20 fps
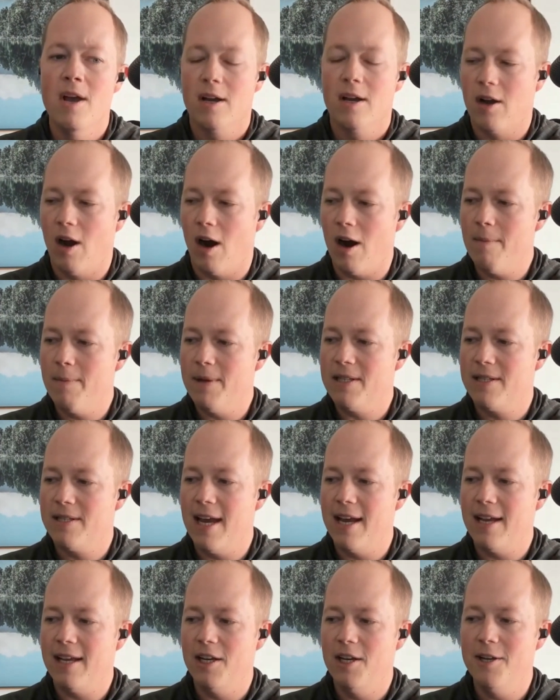Carbon's
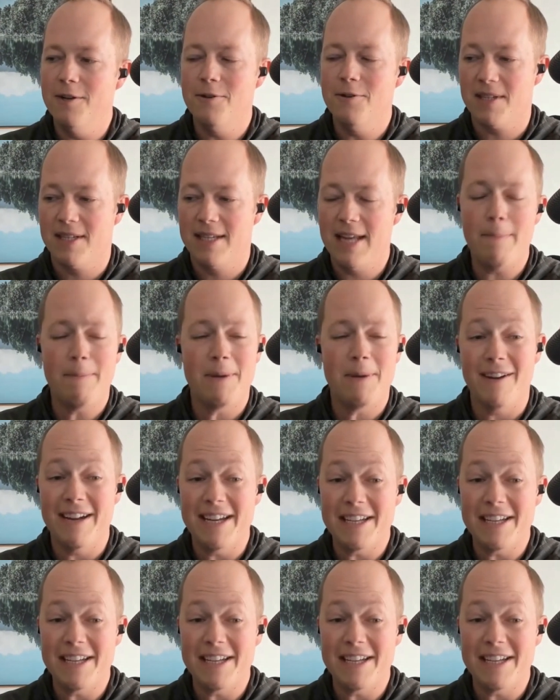taken a huge step here,